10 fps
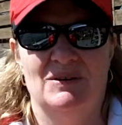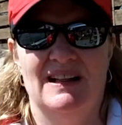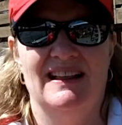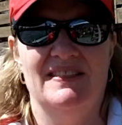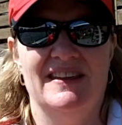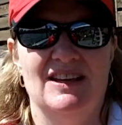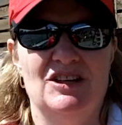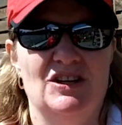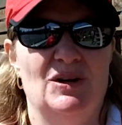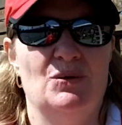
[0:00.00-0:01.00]
Well, I
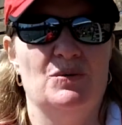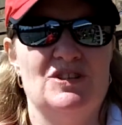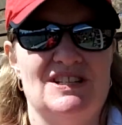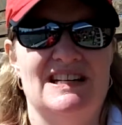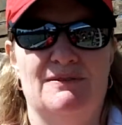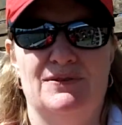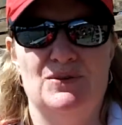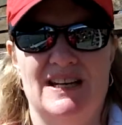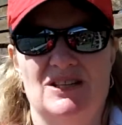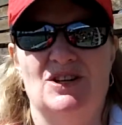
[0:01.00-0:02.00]
think, you know, we just need a
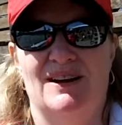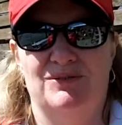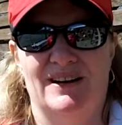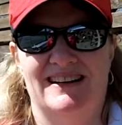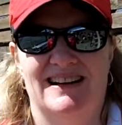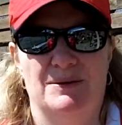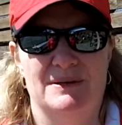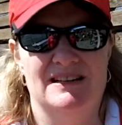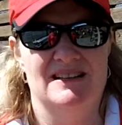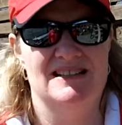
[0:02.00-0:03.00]
few days off right now,
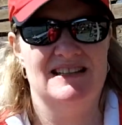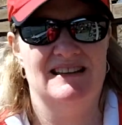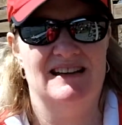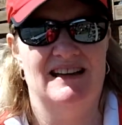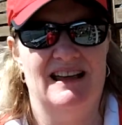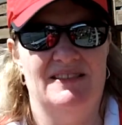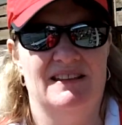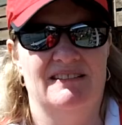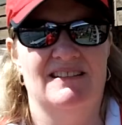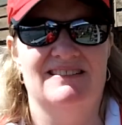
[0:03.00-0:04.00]
because I
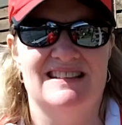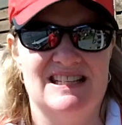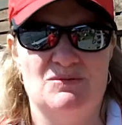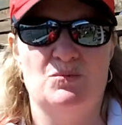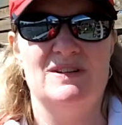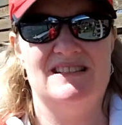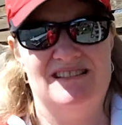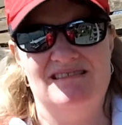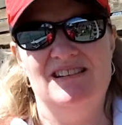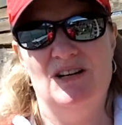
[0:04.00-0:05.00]
think this
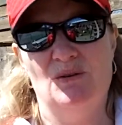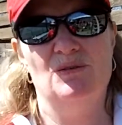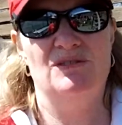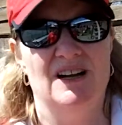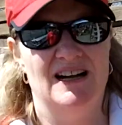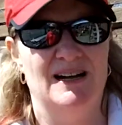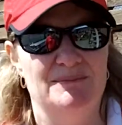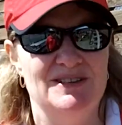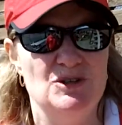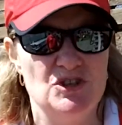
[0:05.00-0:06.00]
was, you know,
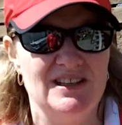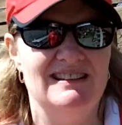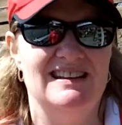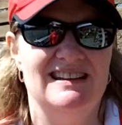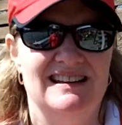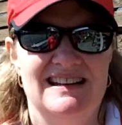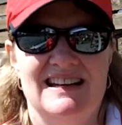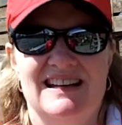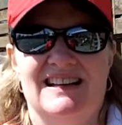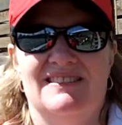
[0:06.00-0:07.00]
usually
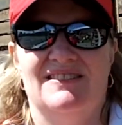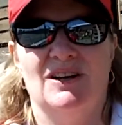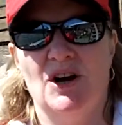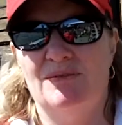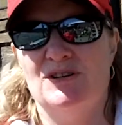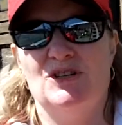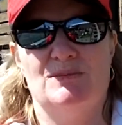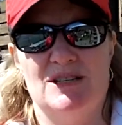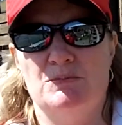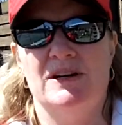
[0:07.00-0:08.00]
the conference
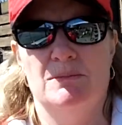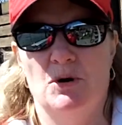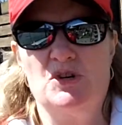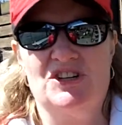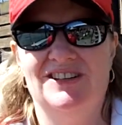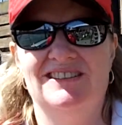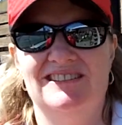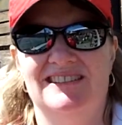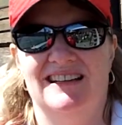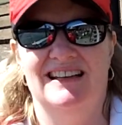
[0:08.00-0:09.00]
tournament's pretty
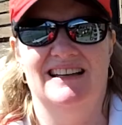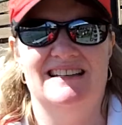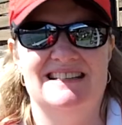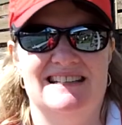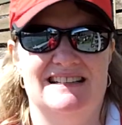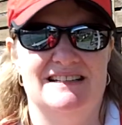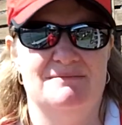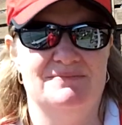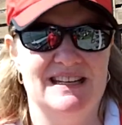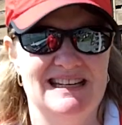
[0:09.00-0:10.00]
emotional,
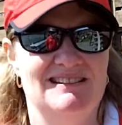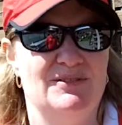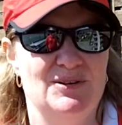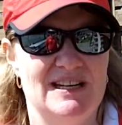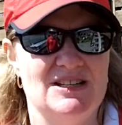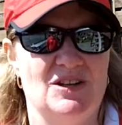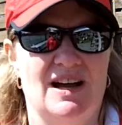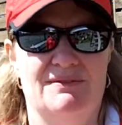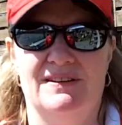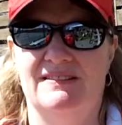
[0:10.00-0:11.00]
and they need a few days
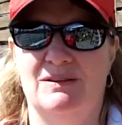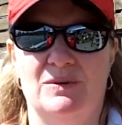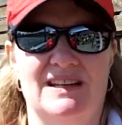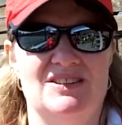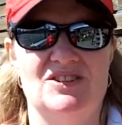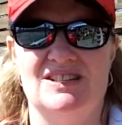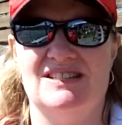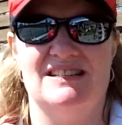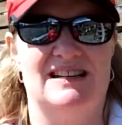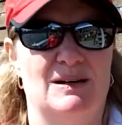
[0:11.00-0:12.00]
off, and then we can
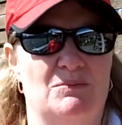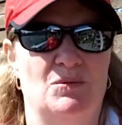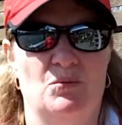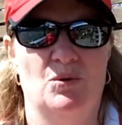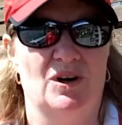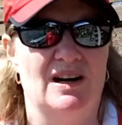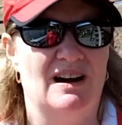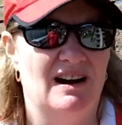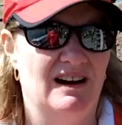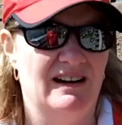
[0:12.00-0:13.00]
just work
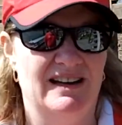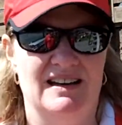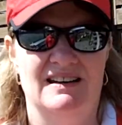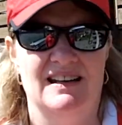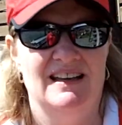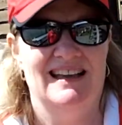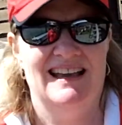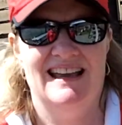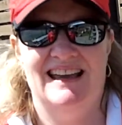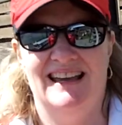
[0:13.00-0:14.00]
hard
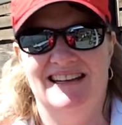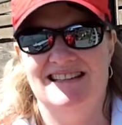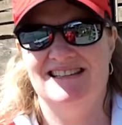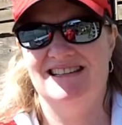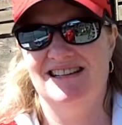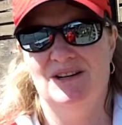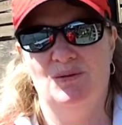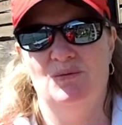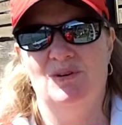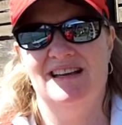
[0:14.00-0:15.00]
and you
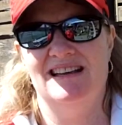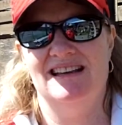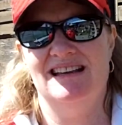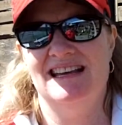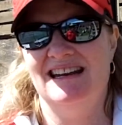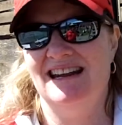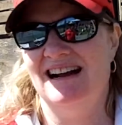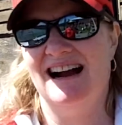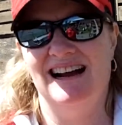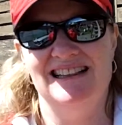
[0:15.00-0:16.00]
know, hit at
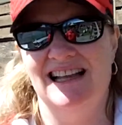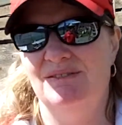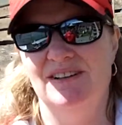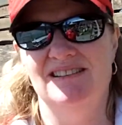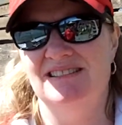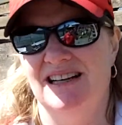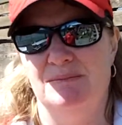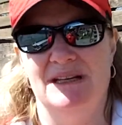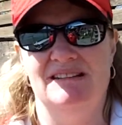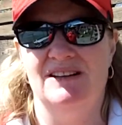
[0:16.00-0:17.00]
a high level.
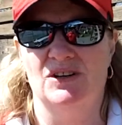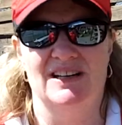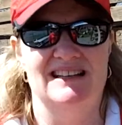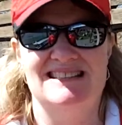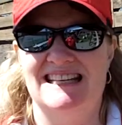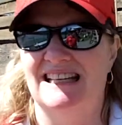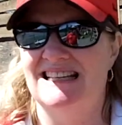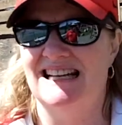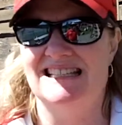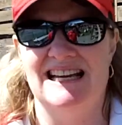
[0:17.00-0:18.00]
I mean, they're going to see
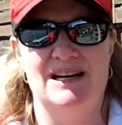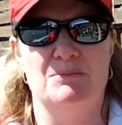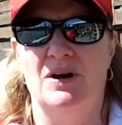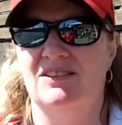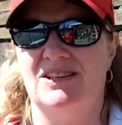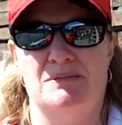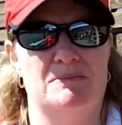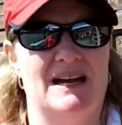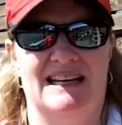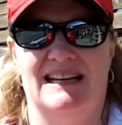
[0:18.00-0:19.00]
a ton of balls
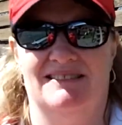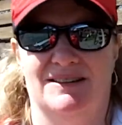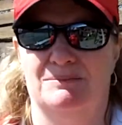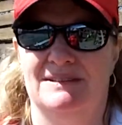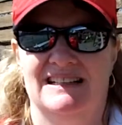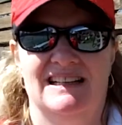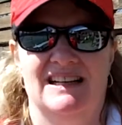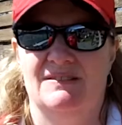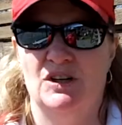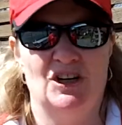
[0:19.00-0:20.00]
coming back at them.
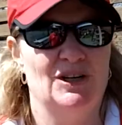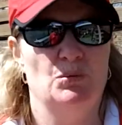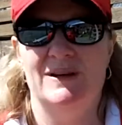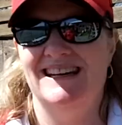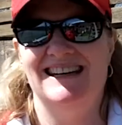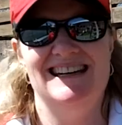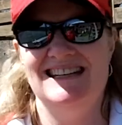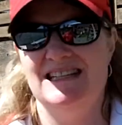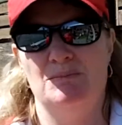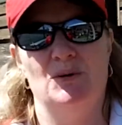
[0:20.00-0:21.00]
They're not going to win any
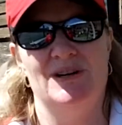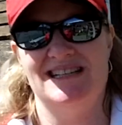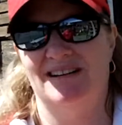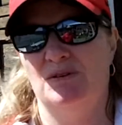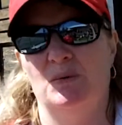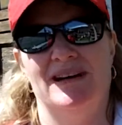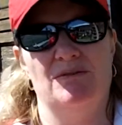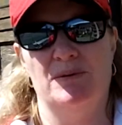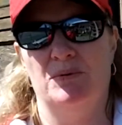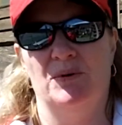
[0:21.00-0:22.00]
easy points. They have to win
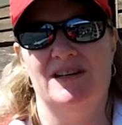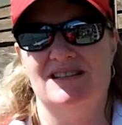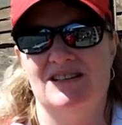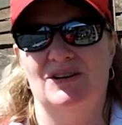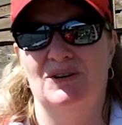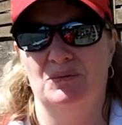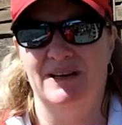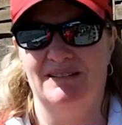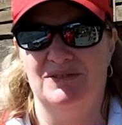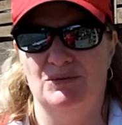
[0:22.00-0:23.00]
every point. So
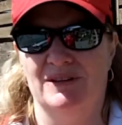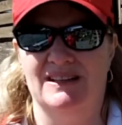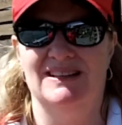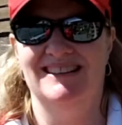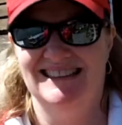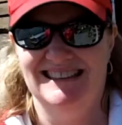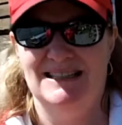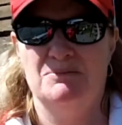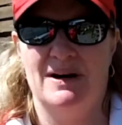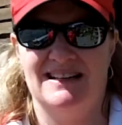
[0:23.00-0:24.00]
we have to really
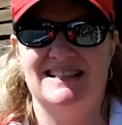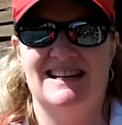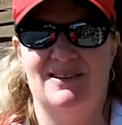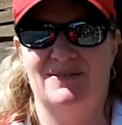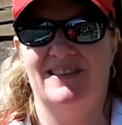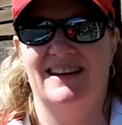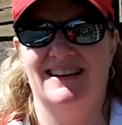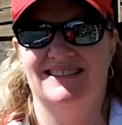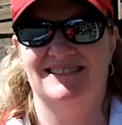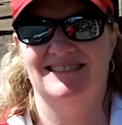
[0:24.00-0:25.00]
practice hard for that.